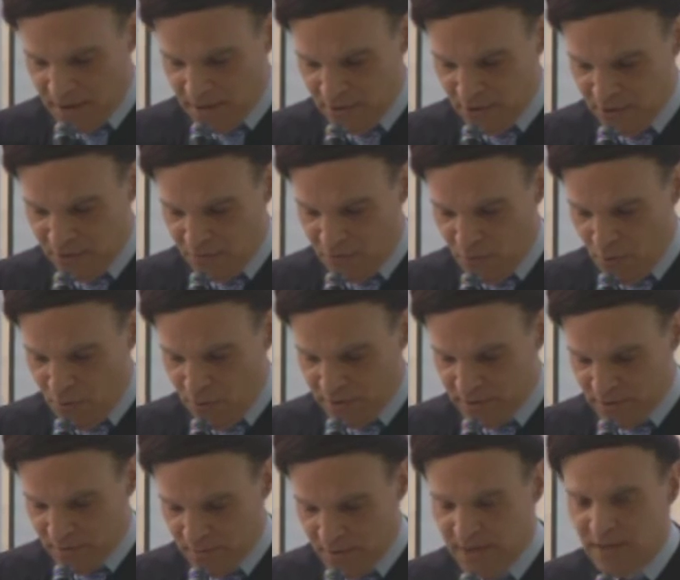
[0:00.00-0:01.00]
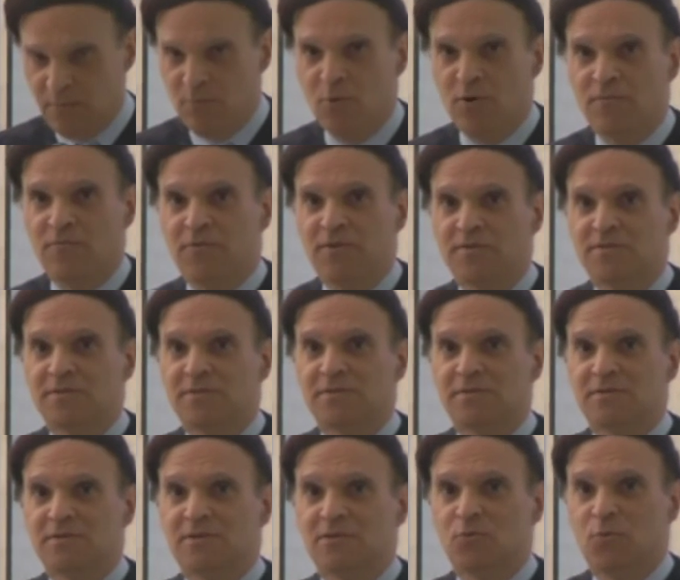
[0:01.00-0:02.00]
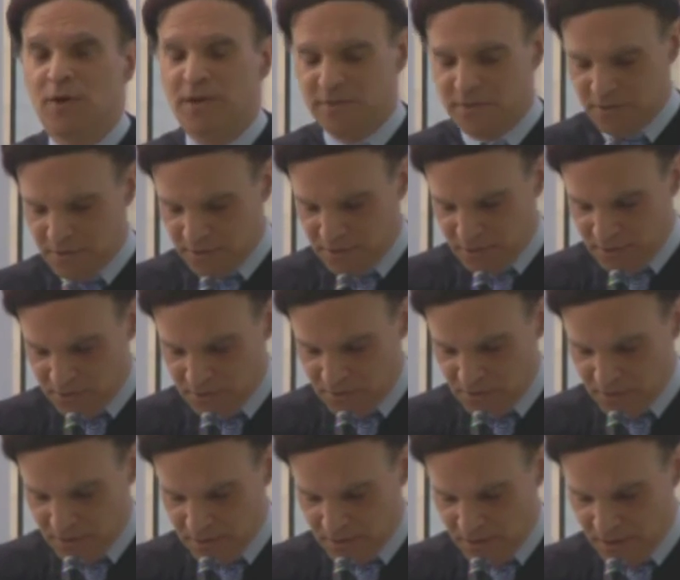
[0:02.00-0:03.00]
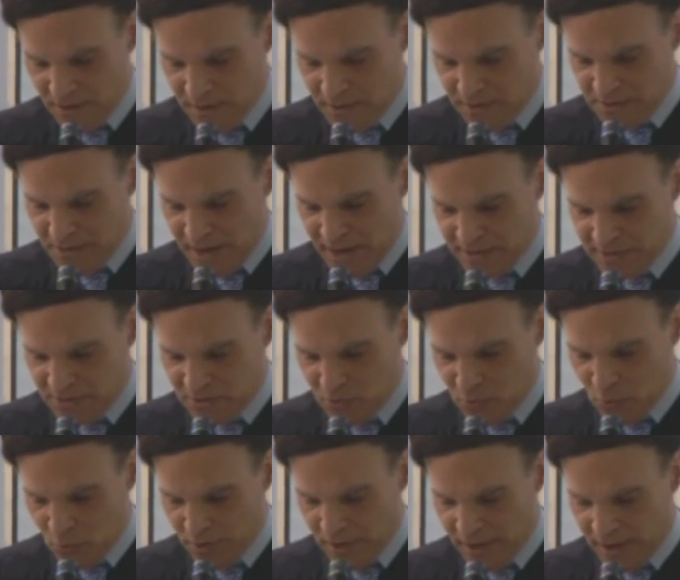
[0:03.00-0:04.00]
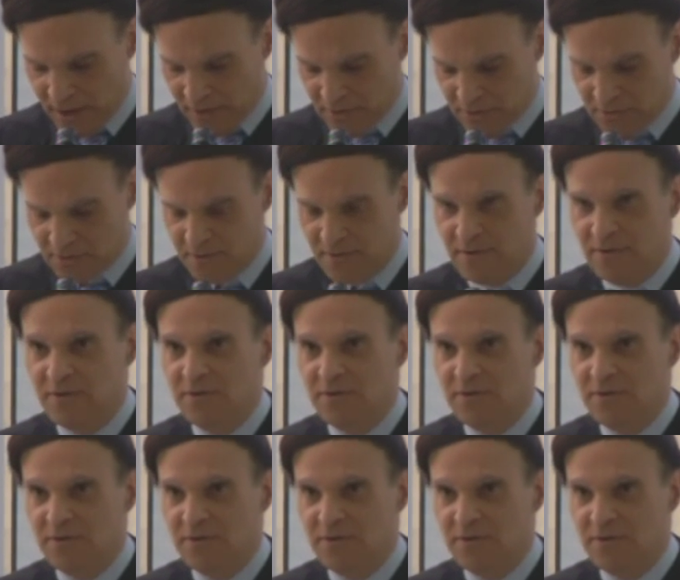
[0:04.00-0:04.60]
I look forward to many more visits in the Western District and the Jackson Courthouse